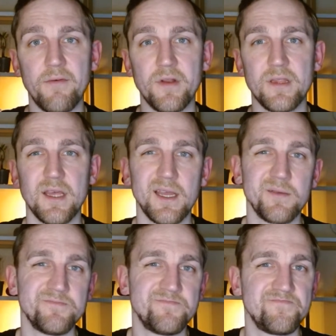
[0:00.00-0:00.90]
I would
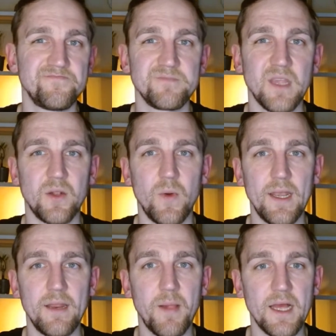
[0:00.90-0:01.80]
say
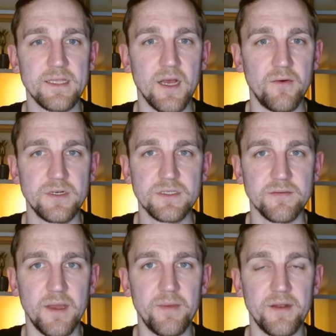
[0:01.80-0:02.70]
20 plus
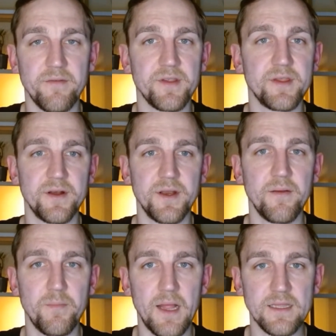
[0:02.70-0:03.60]
hours, maybe even
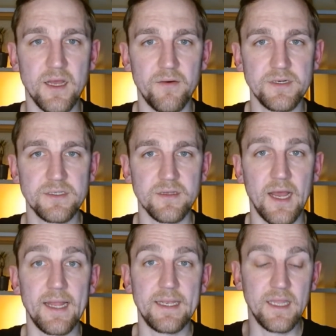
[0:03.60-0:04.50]
30 plus hours
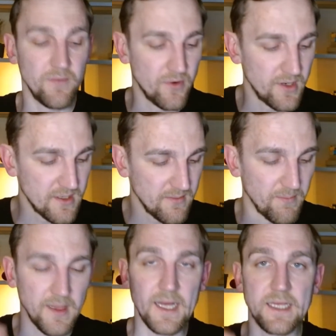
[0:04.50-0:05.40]
IT work,
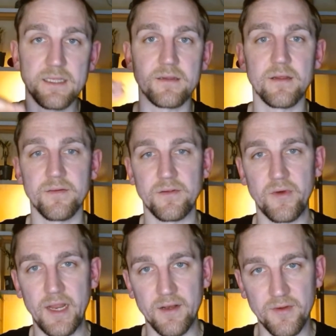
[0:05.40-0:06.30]
plus the
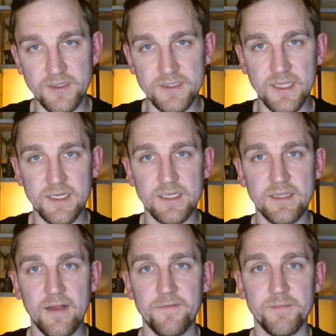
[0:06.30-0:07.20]
trying to understand the
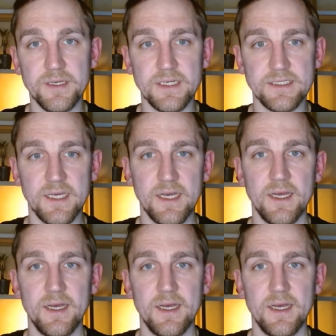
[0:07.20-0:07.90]
stuff, because